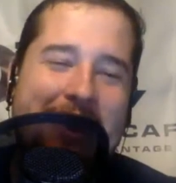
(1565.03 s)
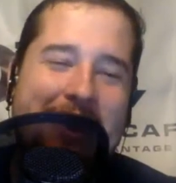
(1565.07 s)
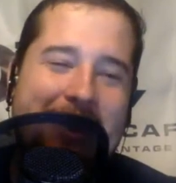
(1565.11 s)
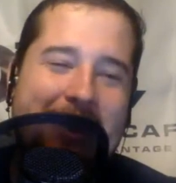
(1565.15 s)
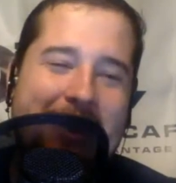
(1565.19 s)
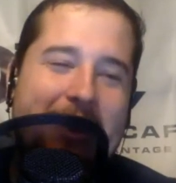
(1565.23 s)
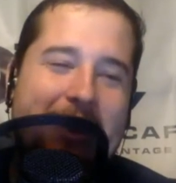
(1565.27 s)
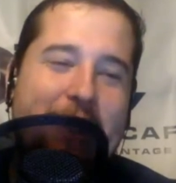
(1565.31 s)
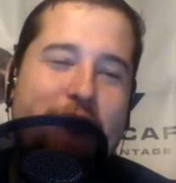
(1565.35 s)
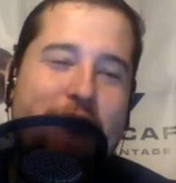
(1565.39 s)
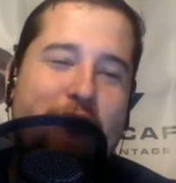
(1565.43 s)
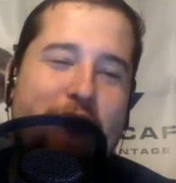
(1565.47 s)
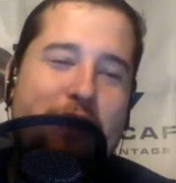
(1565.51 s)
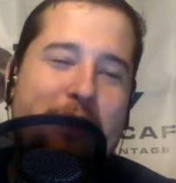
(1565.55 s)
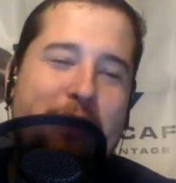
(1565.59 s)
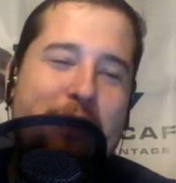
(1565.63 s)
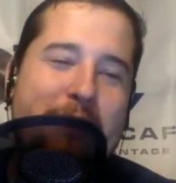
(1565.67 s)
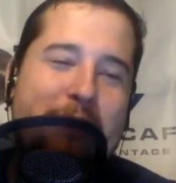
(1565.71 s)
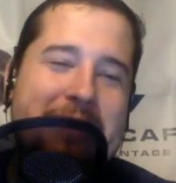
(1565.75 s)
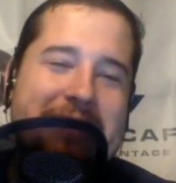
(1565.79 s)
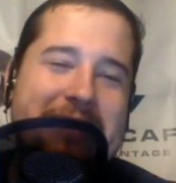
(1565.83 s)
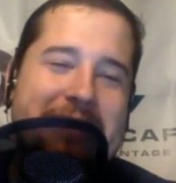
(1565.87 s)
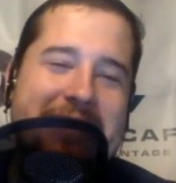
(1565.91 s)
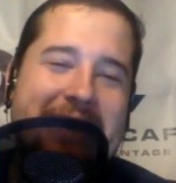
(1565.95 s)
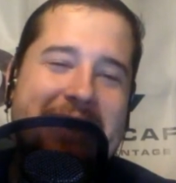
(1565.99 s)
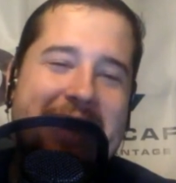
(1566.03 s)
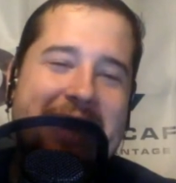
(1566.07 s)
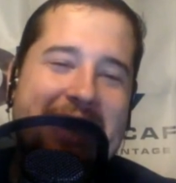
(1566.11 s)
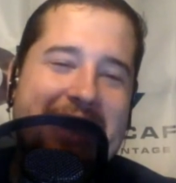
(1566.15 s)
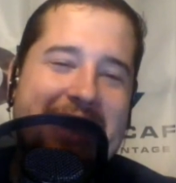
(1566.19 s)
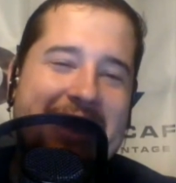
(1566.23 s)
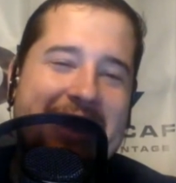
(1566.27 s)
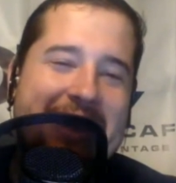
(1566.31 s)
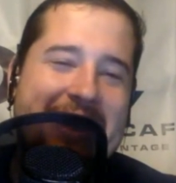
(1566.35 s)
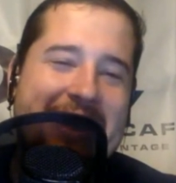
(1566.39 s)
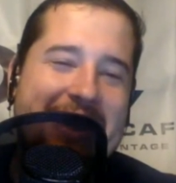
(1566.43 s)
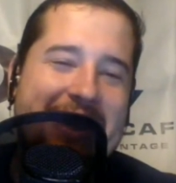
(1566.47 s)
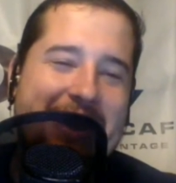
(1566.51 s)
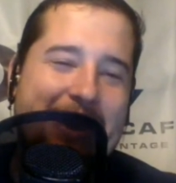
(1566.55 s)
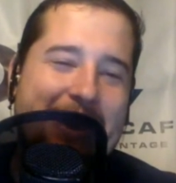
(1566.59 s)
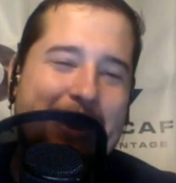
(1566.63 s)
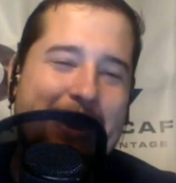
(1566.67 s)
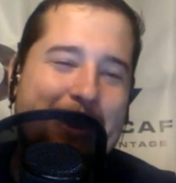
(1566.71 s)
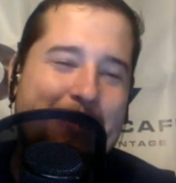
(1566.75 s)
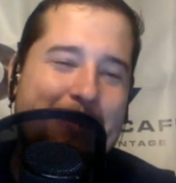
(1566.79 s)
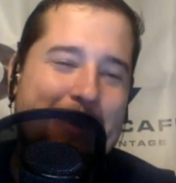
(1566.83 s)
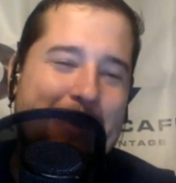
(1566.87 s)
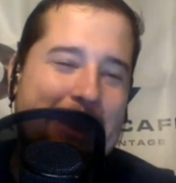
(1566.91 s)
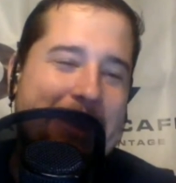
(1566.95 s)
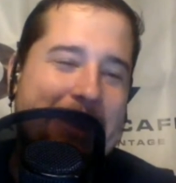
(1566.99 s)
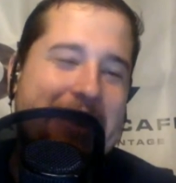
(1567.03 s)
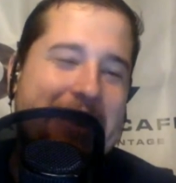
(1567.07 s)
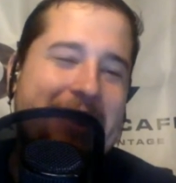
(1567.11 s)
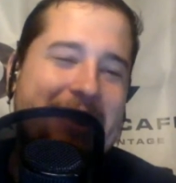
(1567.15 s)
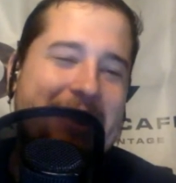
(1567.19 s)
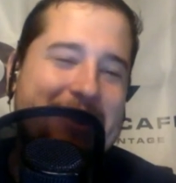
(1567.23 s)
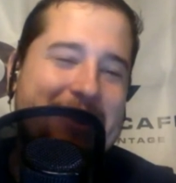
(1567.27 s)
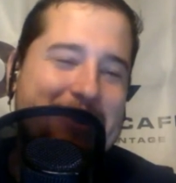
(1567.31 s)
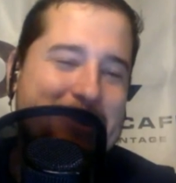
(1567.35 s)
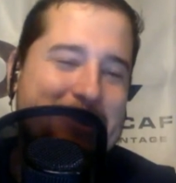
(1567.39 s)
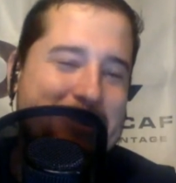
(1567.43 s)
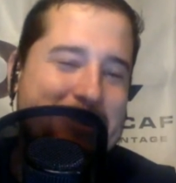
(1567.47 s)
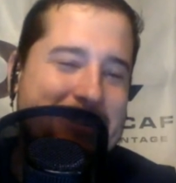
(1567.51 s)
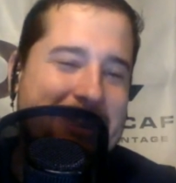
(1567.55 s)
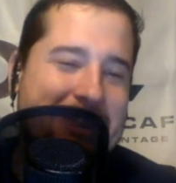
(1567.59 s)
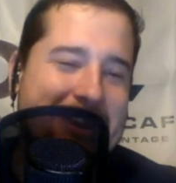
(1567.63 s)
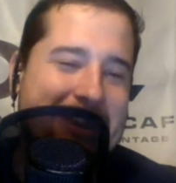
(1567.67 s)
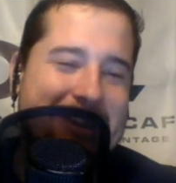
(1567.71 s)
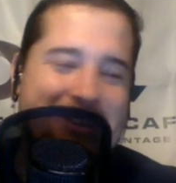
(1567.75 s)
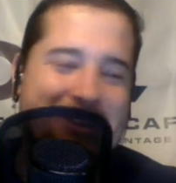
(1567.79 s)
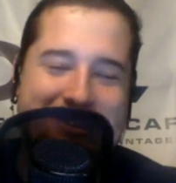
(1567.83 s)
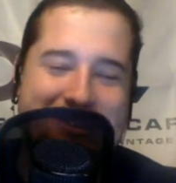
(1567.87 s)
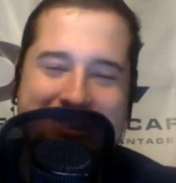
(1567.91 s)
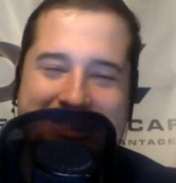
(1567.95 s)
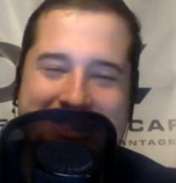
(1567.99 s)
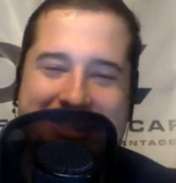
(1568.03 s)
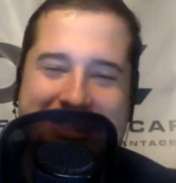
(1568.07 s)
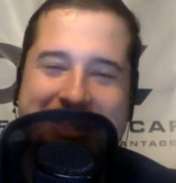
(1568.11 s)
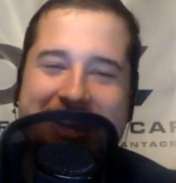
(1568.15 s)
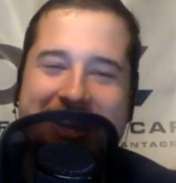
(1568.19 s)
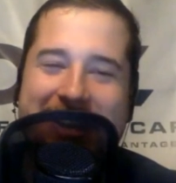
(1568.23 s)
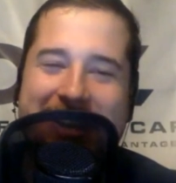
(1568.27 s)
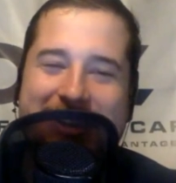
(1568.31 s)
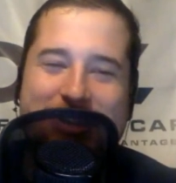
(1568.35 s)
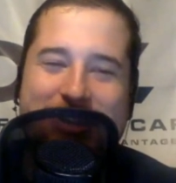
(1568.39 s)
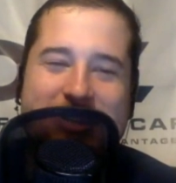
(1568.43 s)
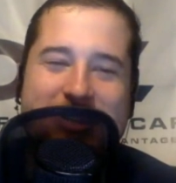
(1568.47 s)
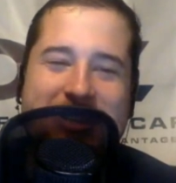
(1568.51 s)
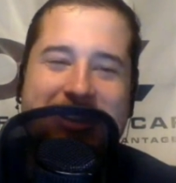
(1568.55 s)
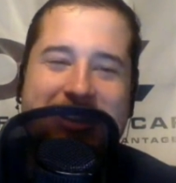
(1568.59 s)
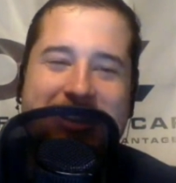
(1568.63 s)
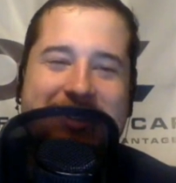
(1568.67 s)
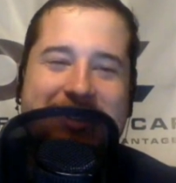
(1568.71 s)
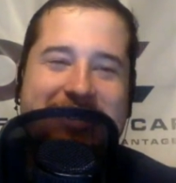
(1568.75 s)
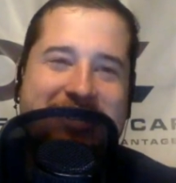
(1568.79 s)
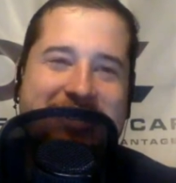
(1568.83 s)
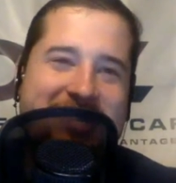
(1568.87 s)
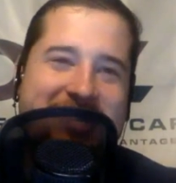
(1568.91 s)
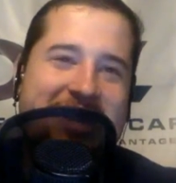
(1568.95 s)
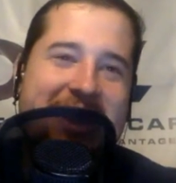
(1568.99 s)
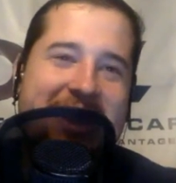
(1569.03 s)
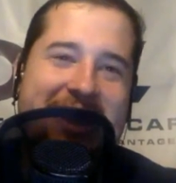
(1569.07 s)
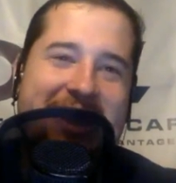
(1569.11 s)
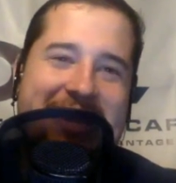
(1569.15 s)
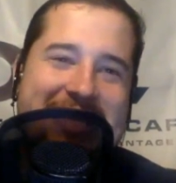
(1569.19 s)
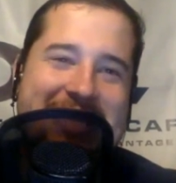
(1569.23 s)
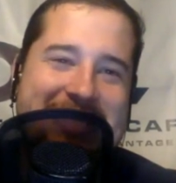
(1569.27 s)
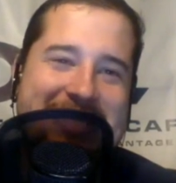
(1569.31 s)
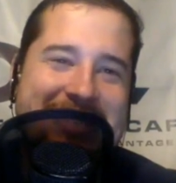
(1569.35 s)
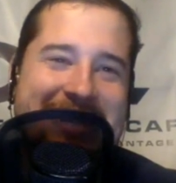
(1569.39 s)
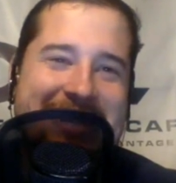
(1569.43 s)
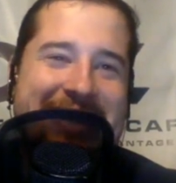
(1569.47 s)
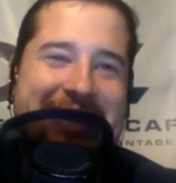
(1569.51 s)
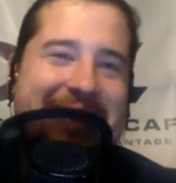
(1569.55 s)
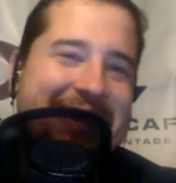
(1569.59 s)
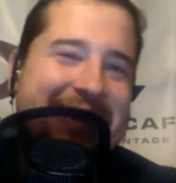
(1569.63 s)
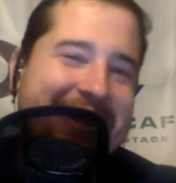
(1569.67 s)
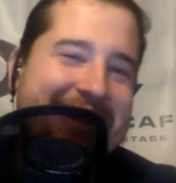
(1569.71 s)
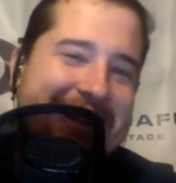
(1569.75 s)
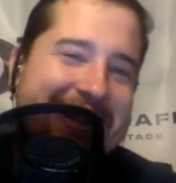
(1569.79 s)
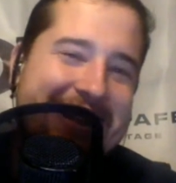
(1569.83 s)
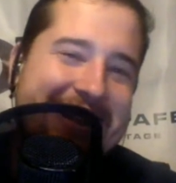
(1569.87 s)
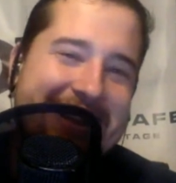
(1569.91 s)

That's fair. If Friedman's in, um, I can understand your disgust and distaste.